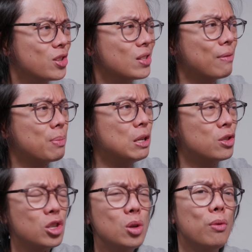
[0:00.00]
doesn't have to be
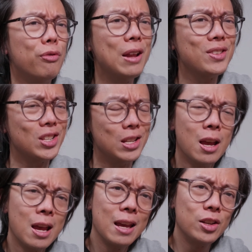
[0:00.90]
too fancy.
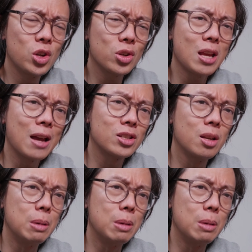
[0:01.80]
It just has to